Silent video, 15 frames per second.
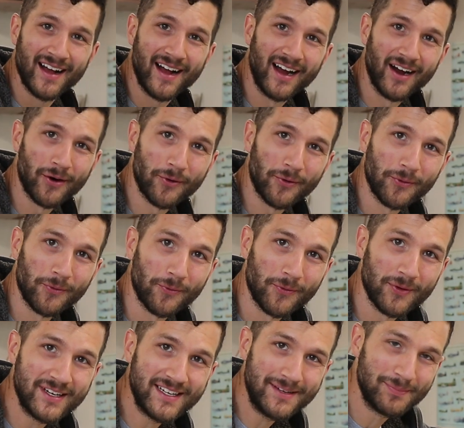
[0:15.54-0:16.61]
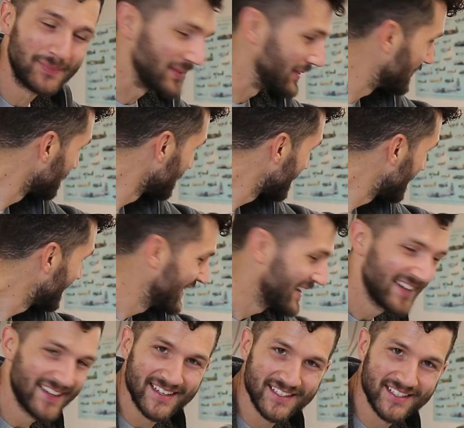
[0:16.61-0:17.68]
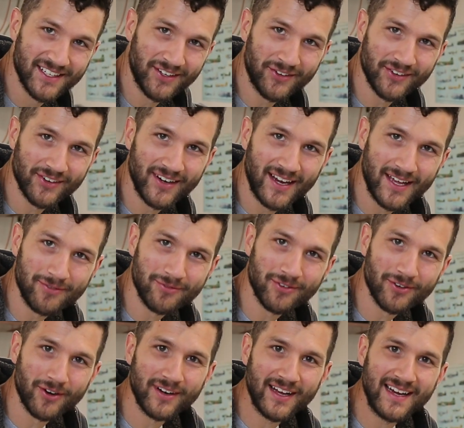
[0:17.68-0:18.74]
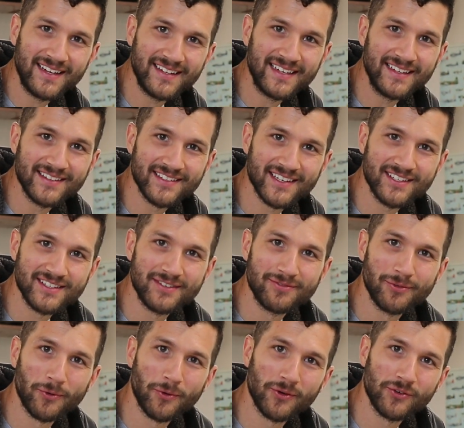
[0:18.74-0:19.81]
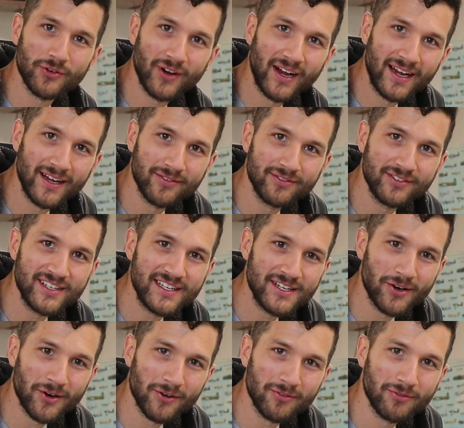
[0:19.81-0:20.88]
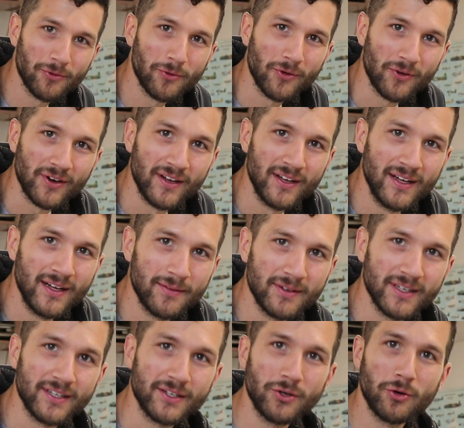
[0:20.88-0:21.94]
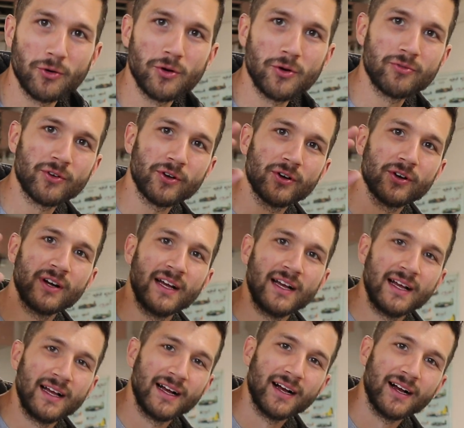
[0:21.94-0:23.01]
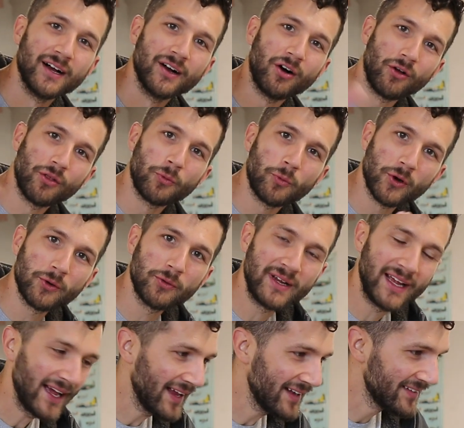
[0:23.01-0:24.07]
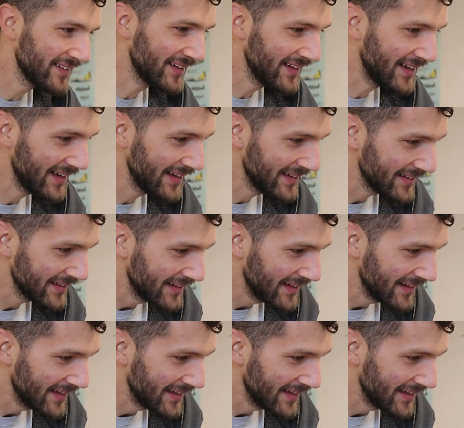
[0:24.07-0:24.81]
our rebuilt cylinder head for our 1964 Triumph TR4. Gonna go over all the work we had done on it